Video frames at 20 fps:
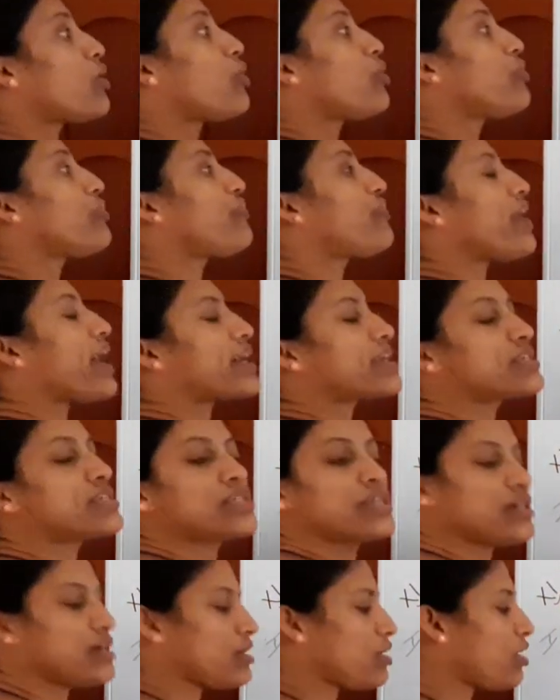
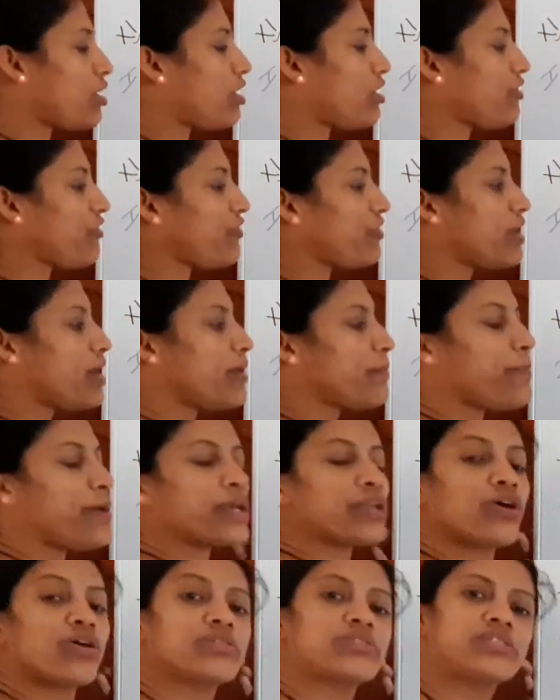cofactor of
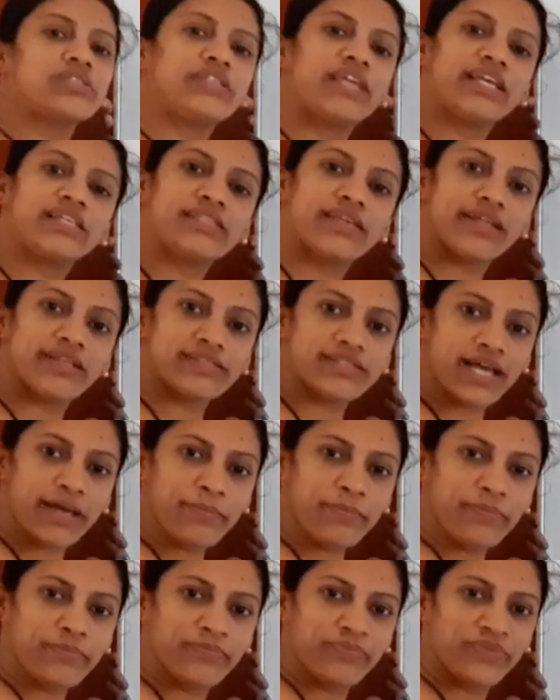peroxidase
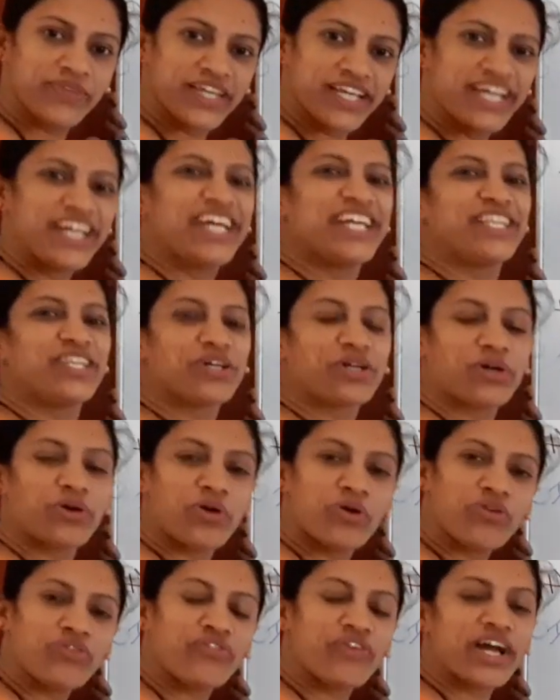enzyme? The
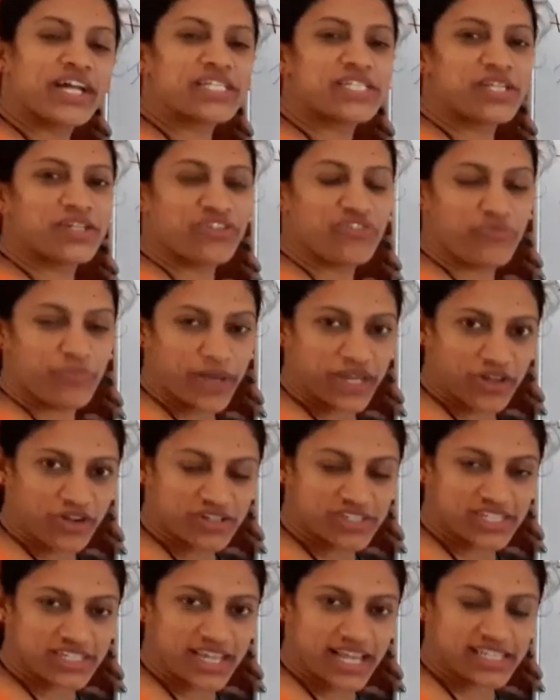cofactor of
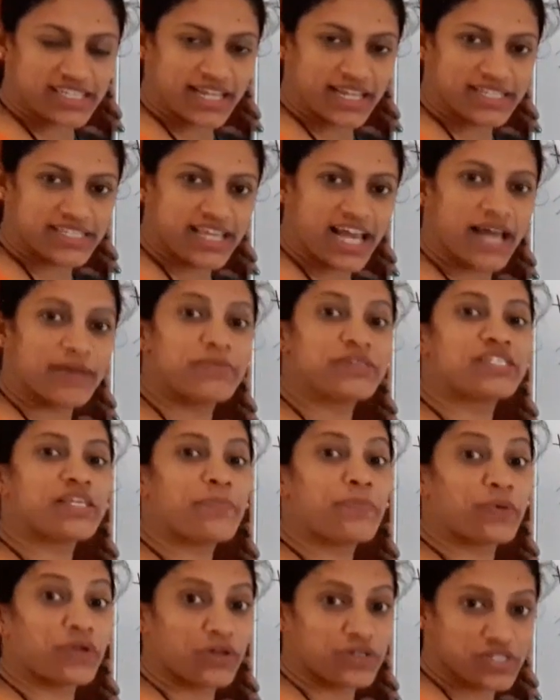peroxidase enzyme is
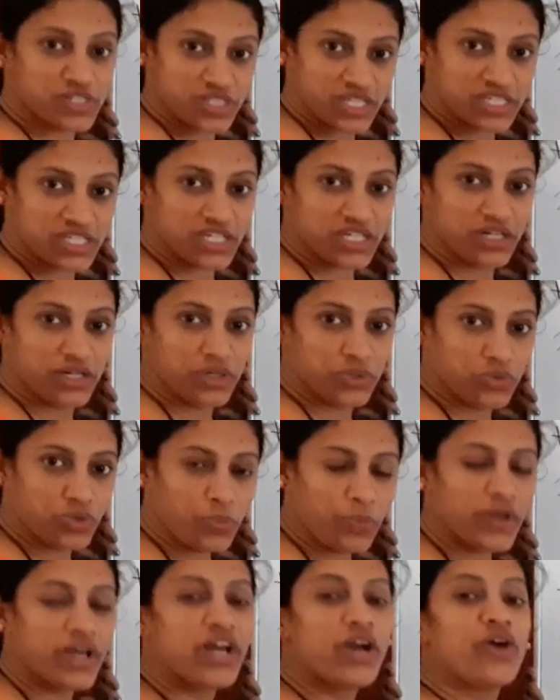a prosthetic
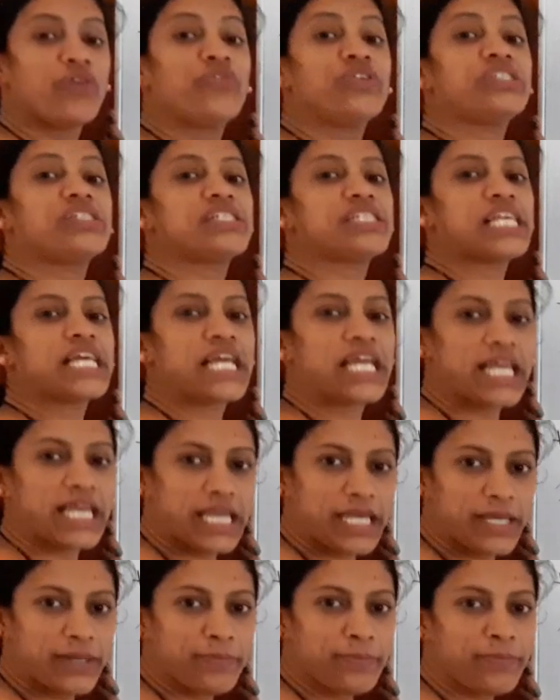group which is
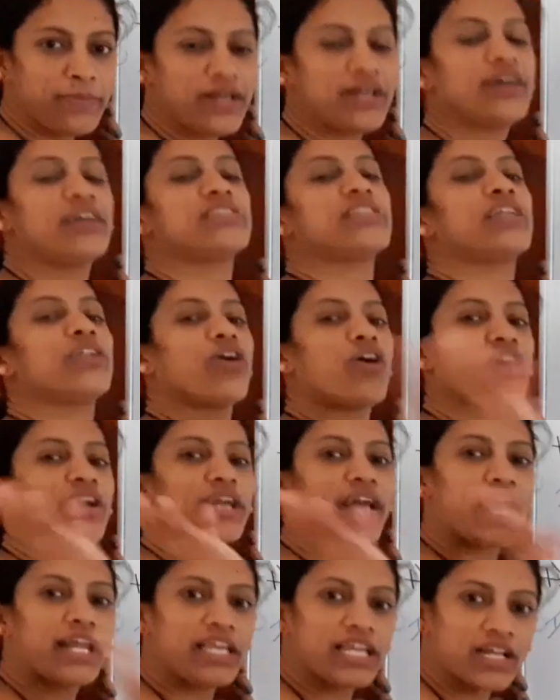heme. It's an
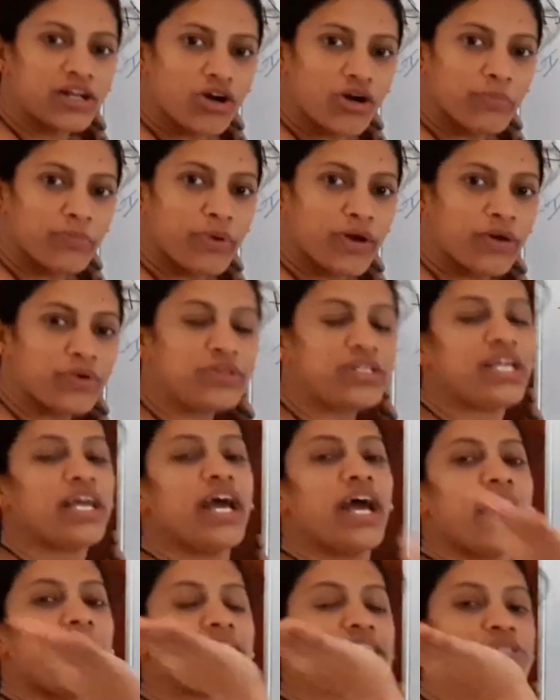organic compound
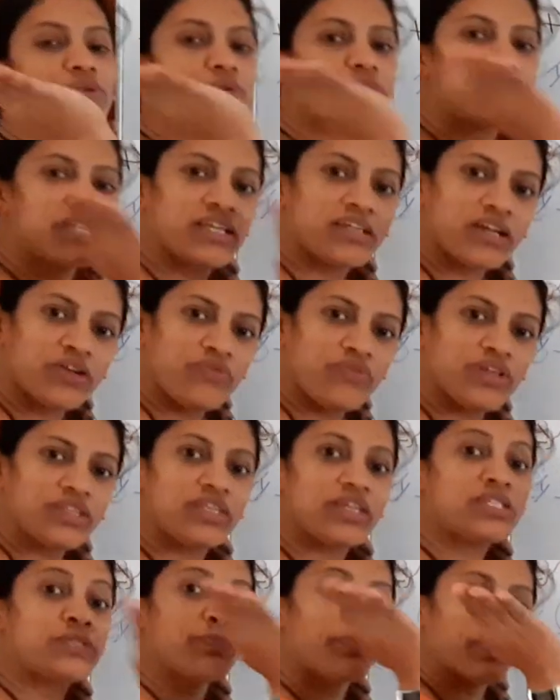associated with
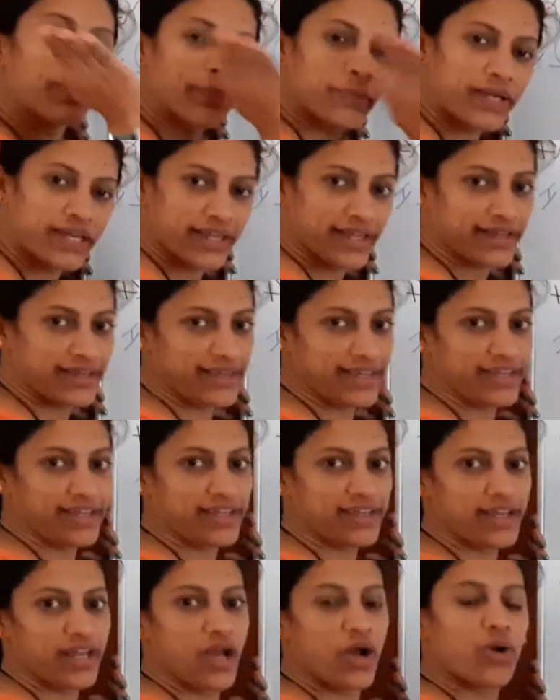it permanently.
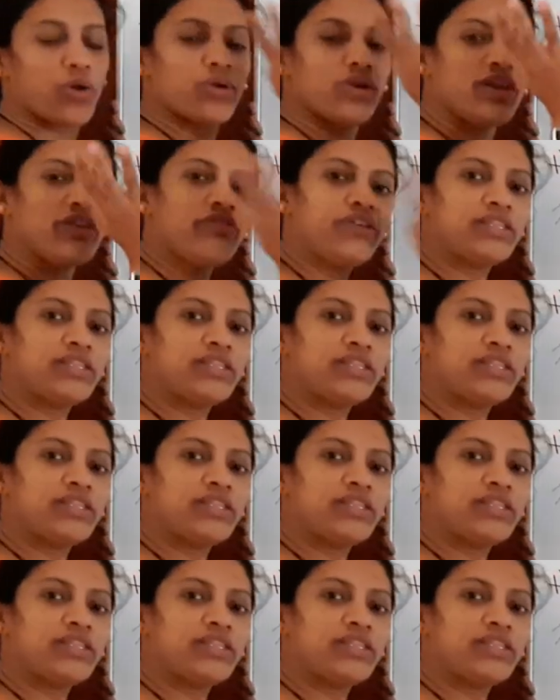Only